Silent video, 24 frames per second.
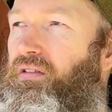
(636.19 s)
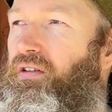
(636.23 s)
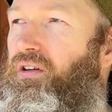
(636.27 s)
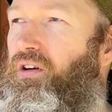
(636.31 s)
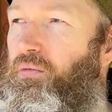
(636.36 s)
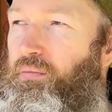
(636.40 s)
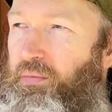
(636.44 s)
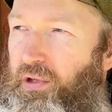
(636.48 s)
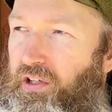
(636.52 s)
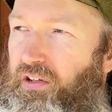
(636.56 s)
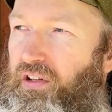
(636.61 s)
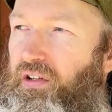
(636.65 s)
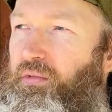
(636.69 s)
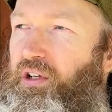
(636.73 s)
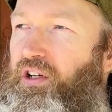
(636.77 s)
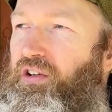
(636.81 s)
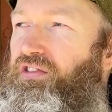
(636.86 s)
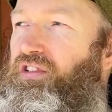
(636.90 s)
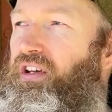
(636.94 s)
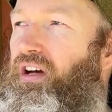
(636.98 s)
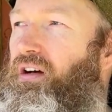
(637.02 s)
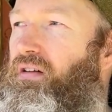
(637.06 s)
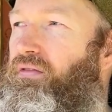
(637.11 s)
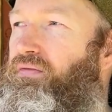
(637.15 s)
or burned them
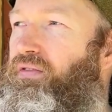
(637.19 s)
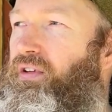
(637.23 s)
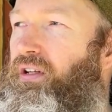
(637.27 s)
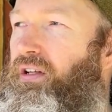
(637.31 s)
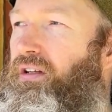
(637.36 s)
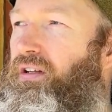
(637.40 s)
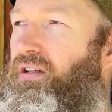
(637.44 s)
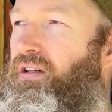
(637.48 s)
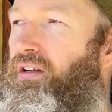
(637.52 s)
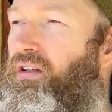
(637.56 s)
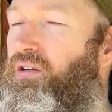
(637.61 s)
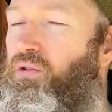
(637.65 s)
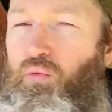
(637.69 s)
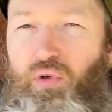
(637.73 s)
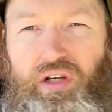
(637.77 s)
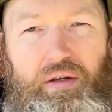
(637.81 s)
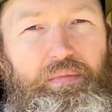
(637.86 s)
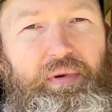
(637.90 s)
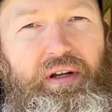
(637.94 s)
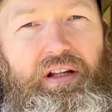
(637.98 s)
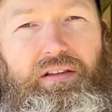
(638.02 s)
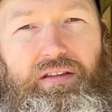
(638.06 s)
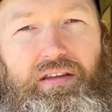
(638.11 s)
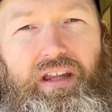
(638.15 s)
yourself and
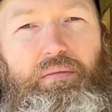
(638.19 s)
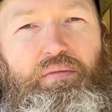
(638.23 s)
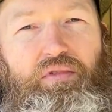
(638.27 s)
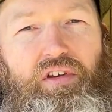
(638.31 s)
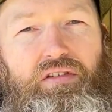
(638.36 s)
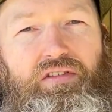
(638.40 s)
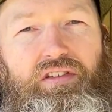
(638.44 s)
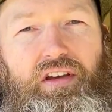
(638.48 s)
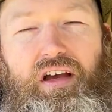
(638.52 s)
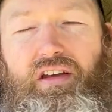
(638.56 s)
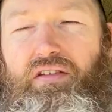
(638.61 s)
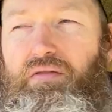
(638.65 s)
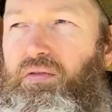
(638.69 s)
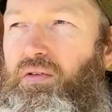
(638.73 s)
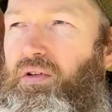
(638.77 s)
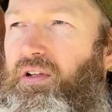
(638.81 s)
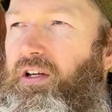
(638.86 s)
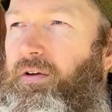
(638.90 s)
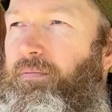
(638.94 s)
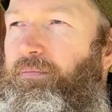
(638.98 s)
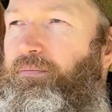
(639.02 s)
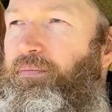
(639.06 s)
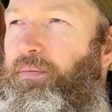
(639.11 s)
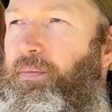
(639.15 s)
rebuilt them
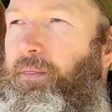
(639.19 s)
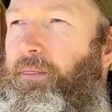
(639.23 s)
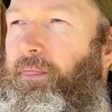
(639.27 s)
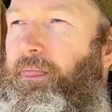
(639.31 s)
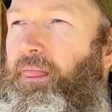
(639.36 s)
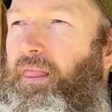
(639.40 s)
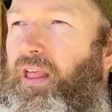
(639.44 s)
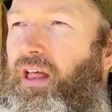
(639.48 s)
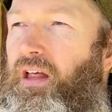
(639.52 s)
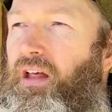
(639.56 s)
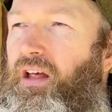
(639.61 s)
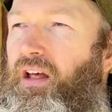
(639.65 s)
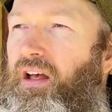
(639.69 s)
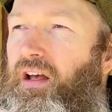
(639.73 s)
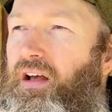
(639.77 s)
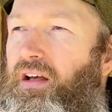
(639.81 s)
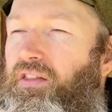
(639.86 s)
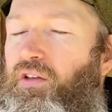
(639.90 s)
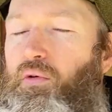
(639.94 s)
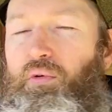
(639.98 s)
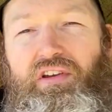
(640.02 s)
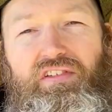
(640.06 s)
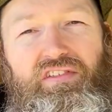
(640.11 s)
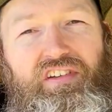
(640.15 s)
successfully.
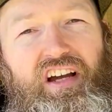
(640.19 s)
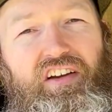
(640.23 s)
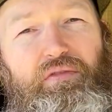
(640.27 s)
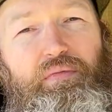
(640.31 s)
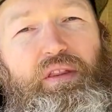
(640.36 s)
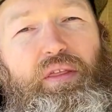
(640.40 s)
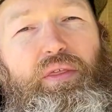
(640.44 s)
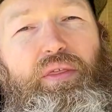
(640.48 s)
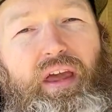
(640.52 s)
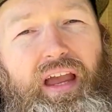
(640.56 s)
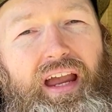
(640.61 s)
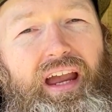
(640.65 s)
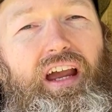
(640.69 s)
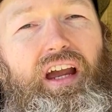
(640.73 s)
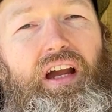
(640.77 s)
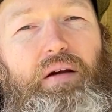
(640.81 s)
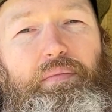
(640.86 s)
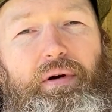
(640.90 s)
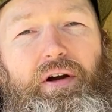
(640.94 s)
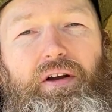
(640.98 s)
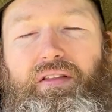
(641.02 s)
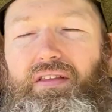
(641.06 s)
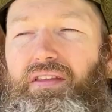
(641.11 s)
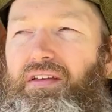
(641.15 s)
The reason I've been thinking
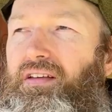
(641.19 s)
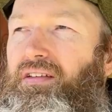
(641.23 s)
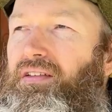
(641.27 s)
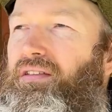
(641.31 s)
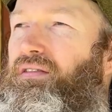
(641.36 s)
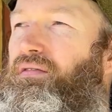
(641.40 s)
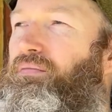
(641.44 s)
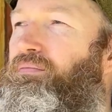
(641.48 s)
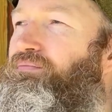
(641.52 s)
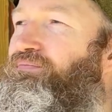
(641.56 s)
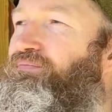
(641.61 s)
about this